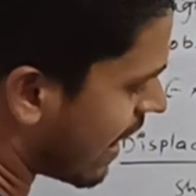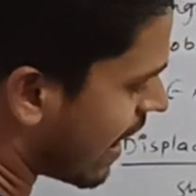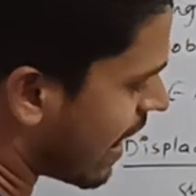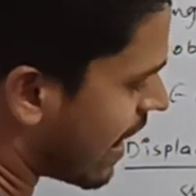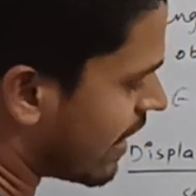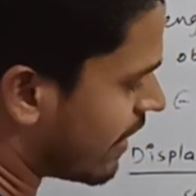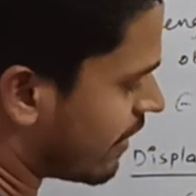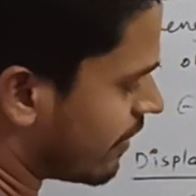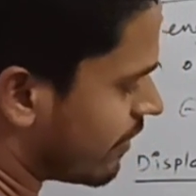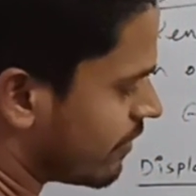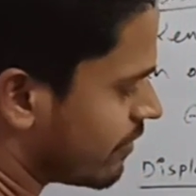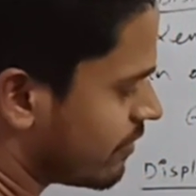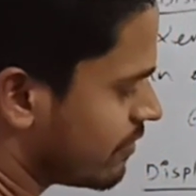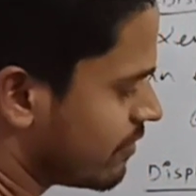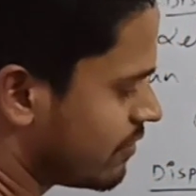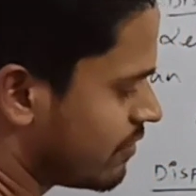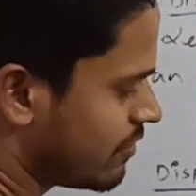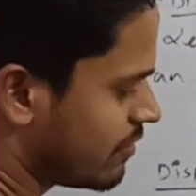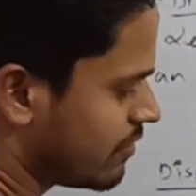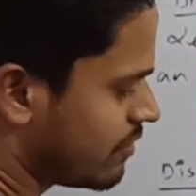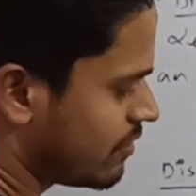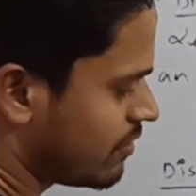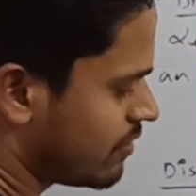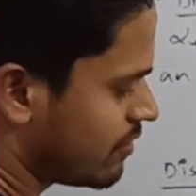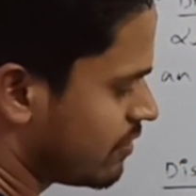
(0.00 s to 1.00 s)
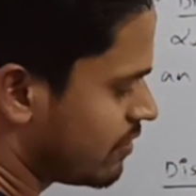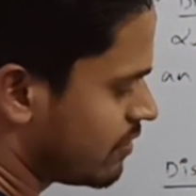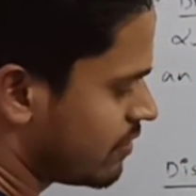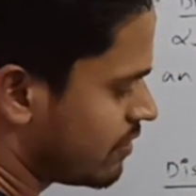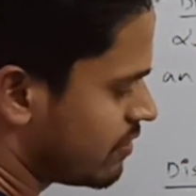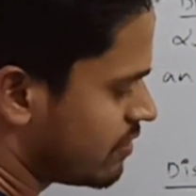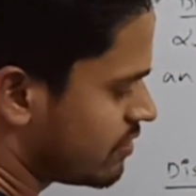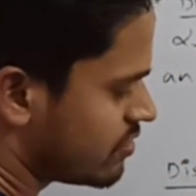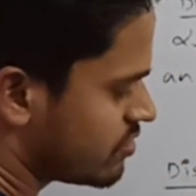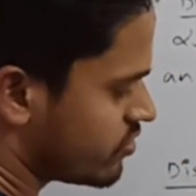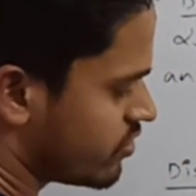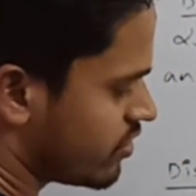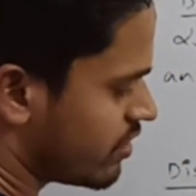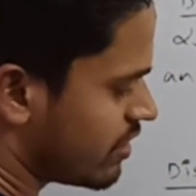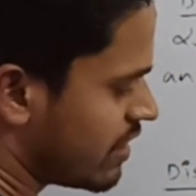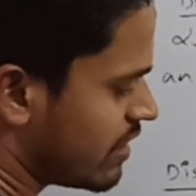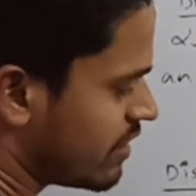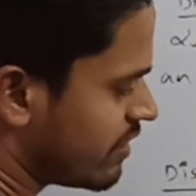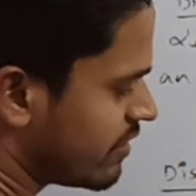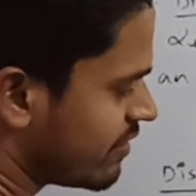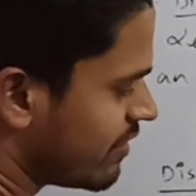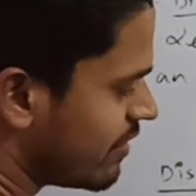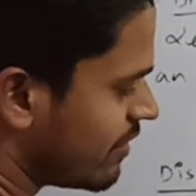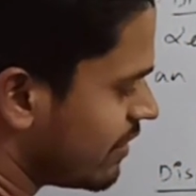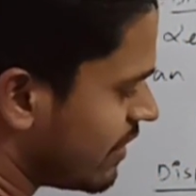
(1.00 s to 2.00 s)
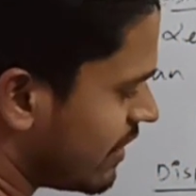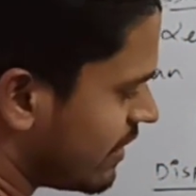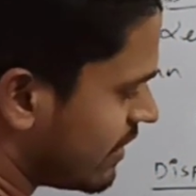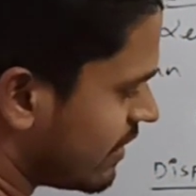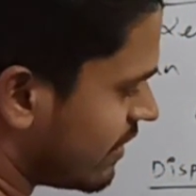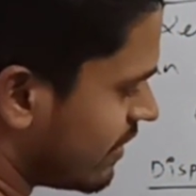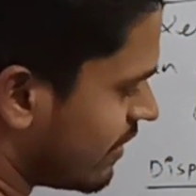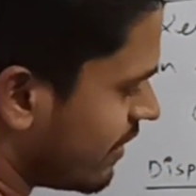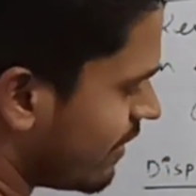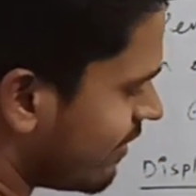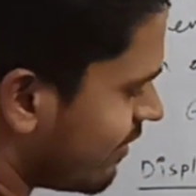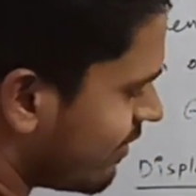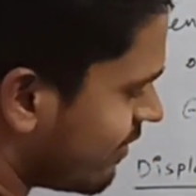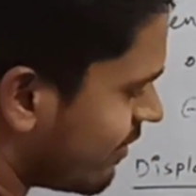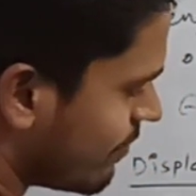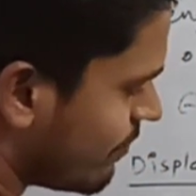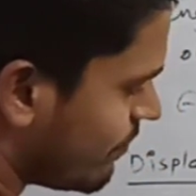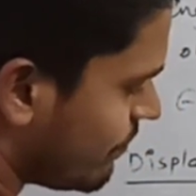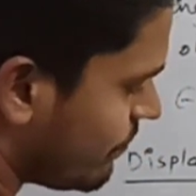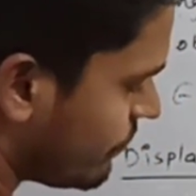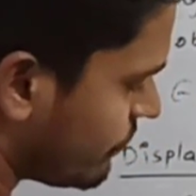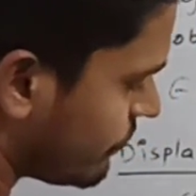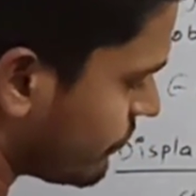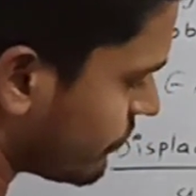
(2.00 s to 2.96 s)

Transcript: R, straight line distance, let it is